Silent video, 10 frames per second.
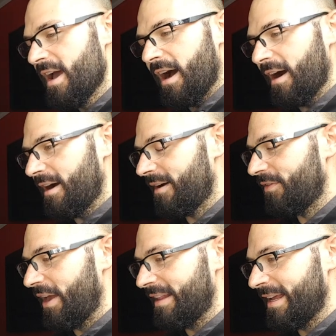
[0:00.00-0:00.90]

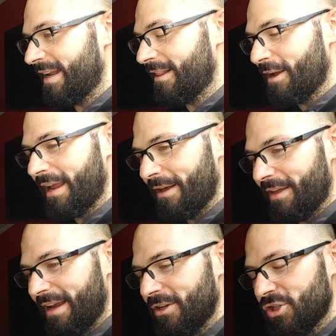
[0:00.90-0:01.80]
And then I like how
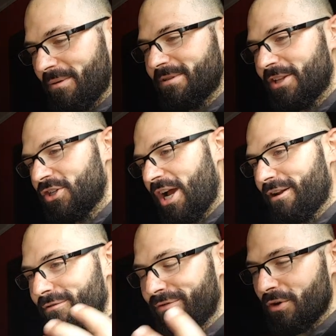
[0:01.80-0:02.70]
they jump to the shot
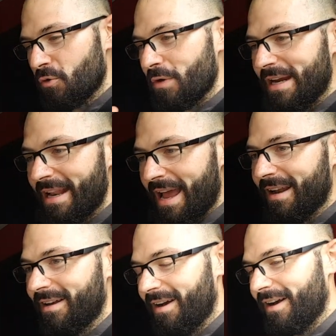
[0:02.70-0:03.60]
of Creed
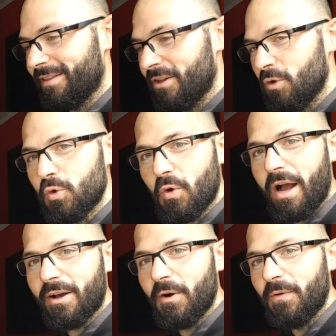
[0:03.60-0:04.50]
and uh, the new
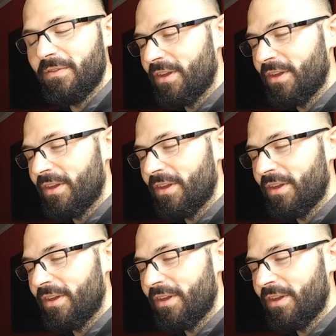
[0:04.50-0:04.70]
Drago